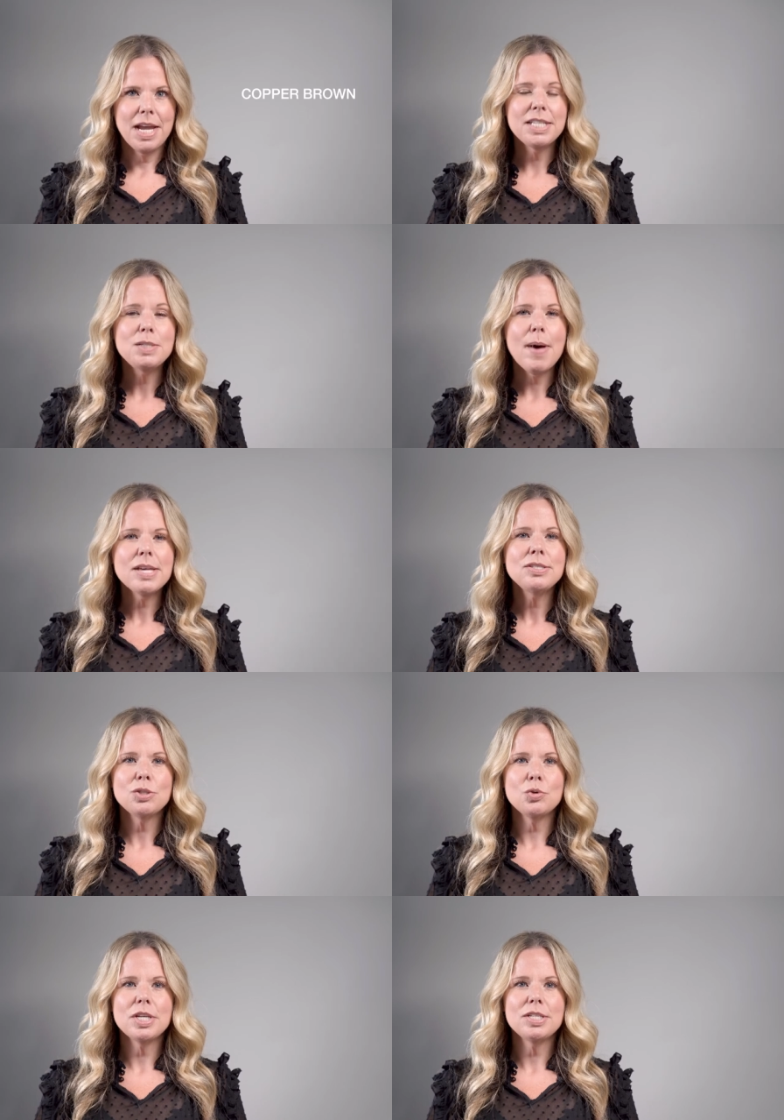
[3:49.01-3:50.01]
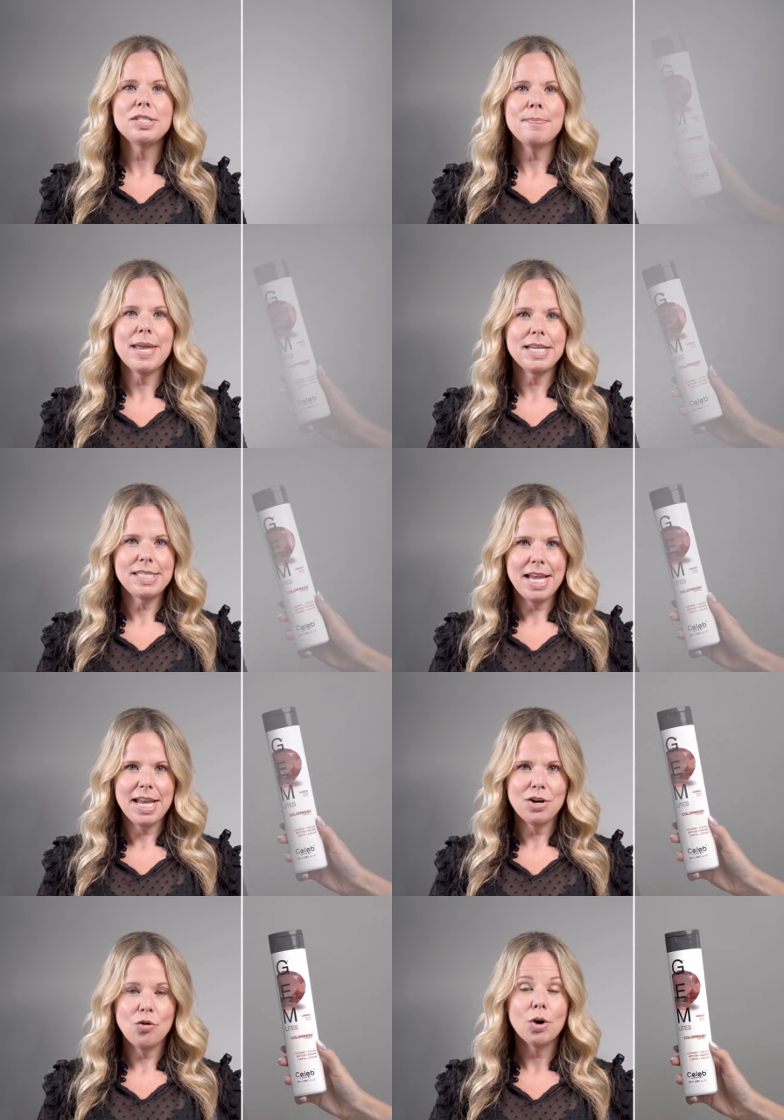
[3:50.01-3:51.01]
It's best suited to
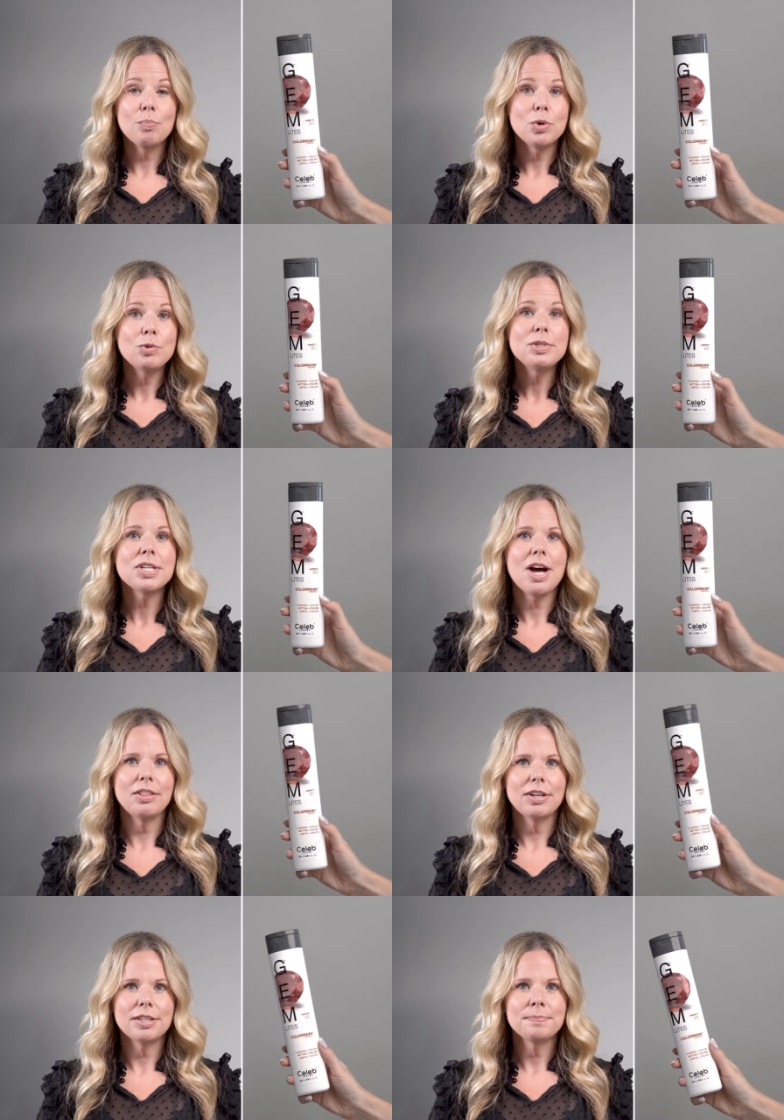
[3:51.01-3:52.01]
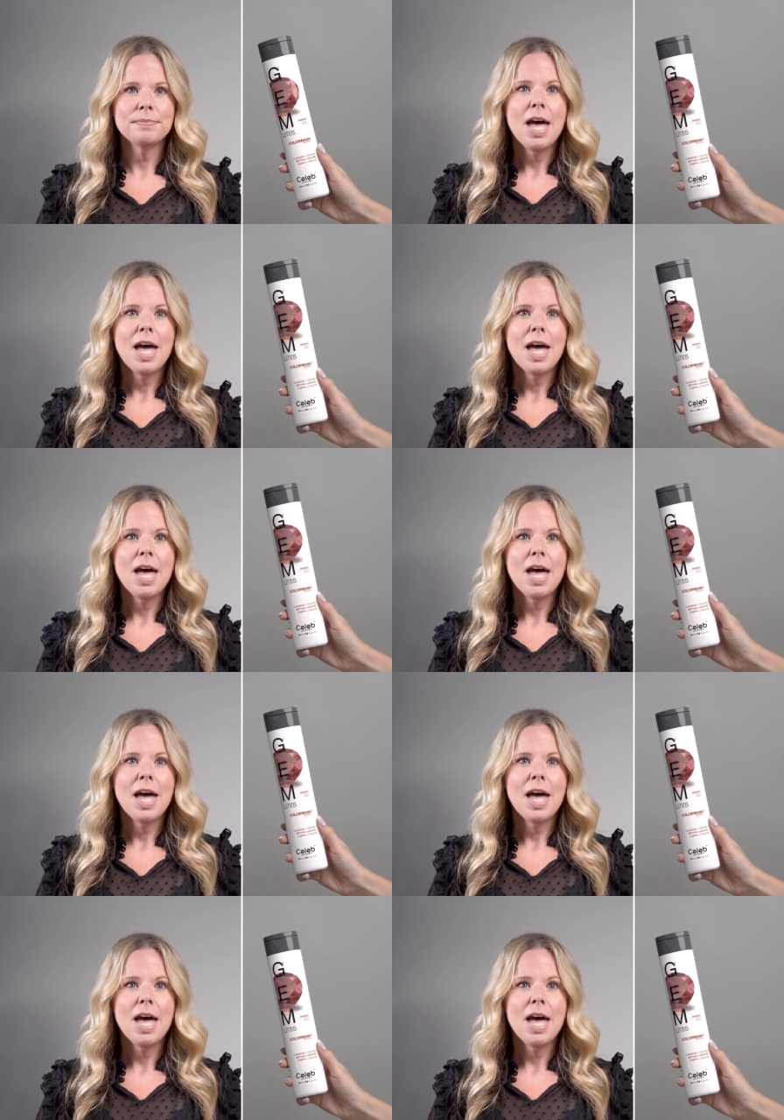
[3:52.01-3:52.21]
maintain or boost color,